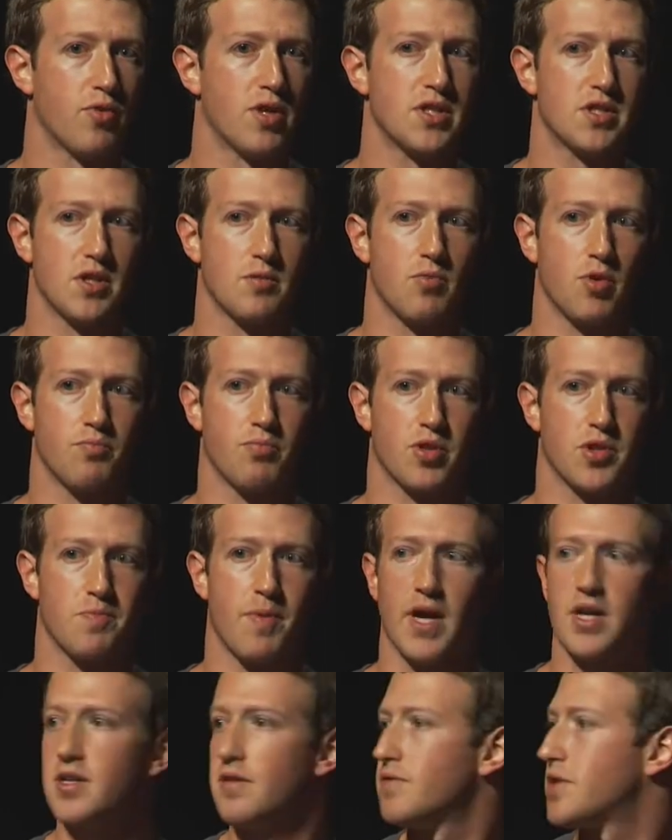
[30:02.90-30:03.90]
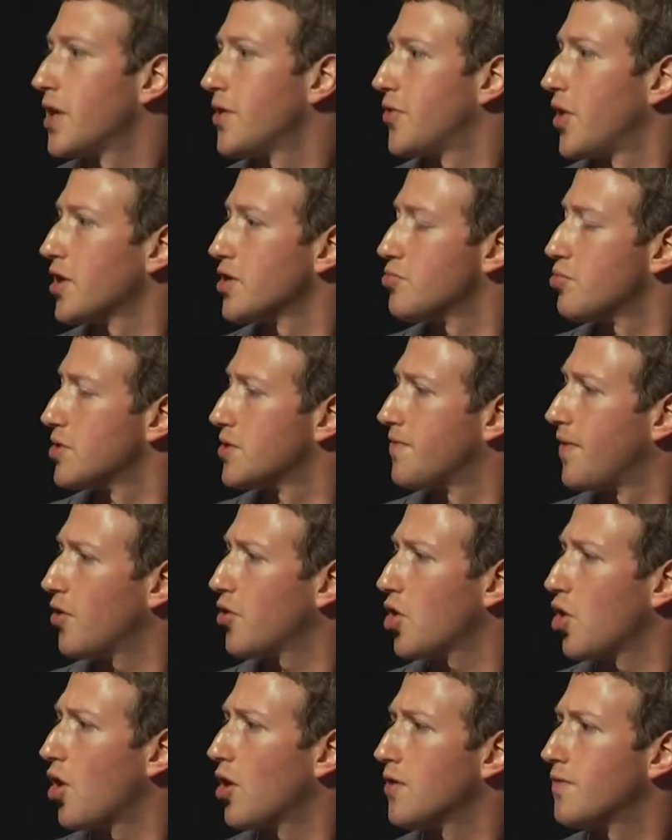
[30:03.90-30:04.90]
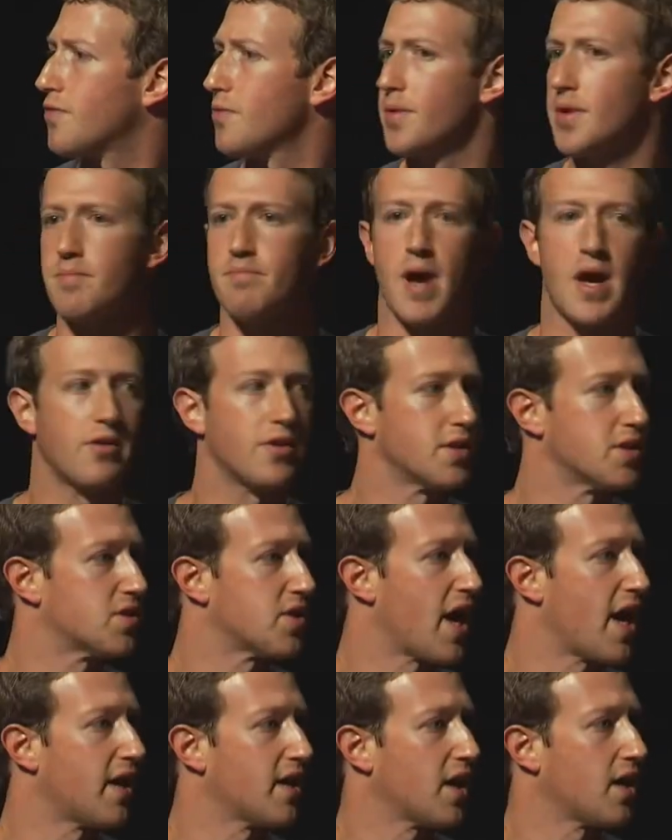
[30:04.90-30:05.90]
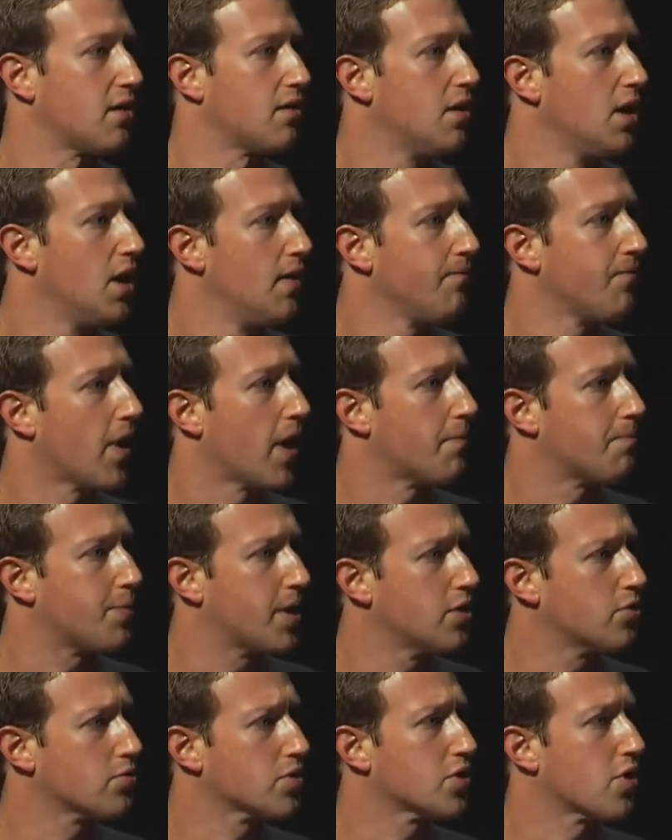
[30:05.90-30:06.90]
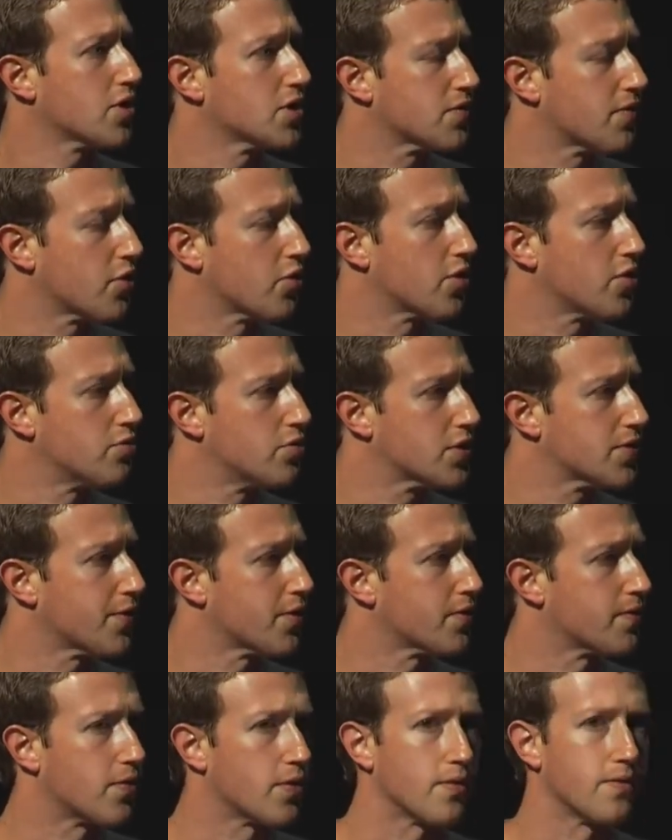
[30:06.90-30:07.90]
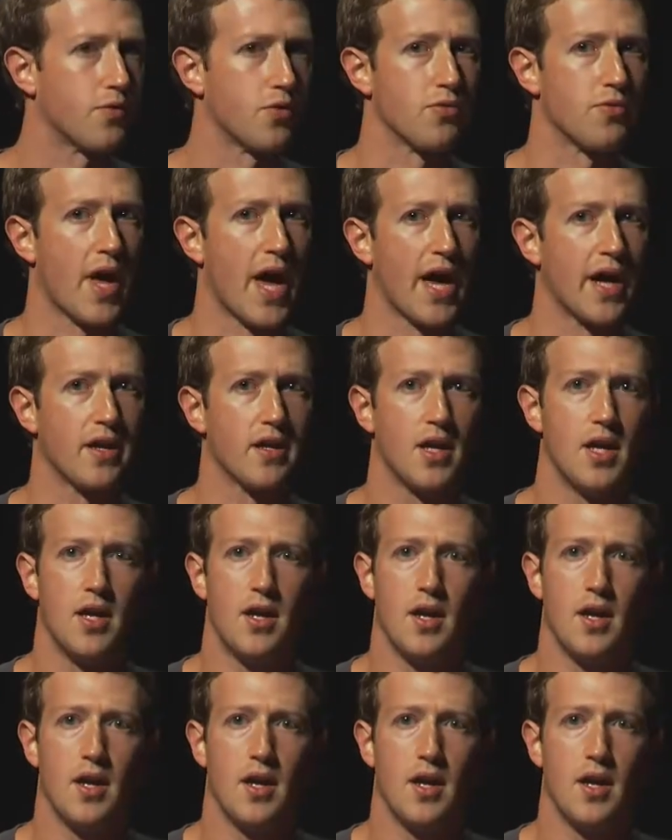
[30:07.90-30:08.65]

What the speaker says: reasonable perspectives on things, it was very hard for me to balance that. And Peter was always very useful for that.